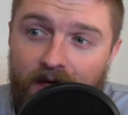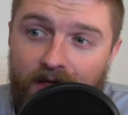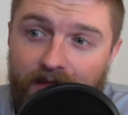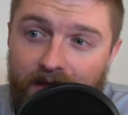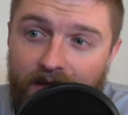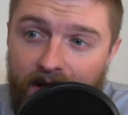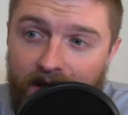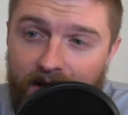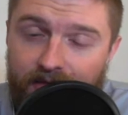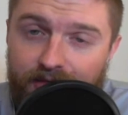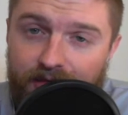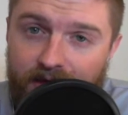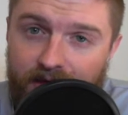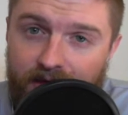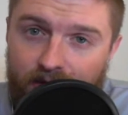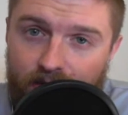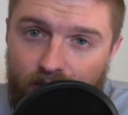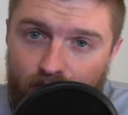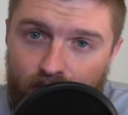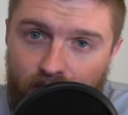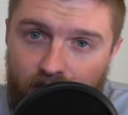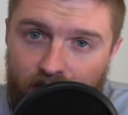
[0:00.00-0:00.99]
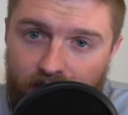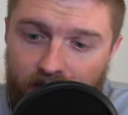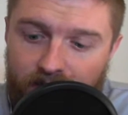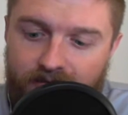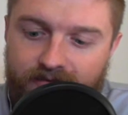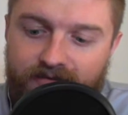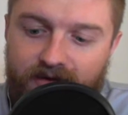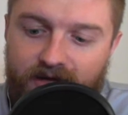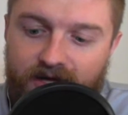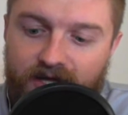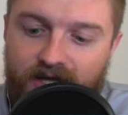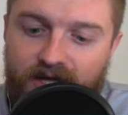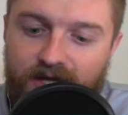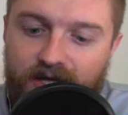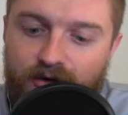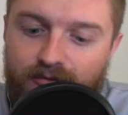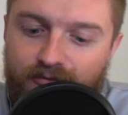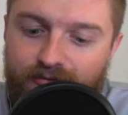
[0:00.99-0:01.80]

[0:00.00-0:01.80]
that I think is a clear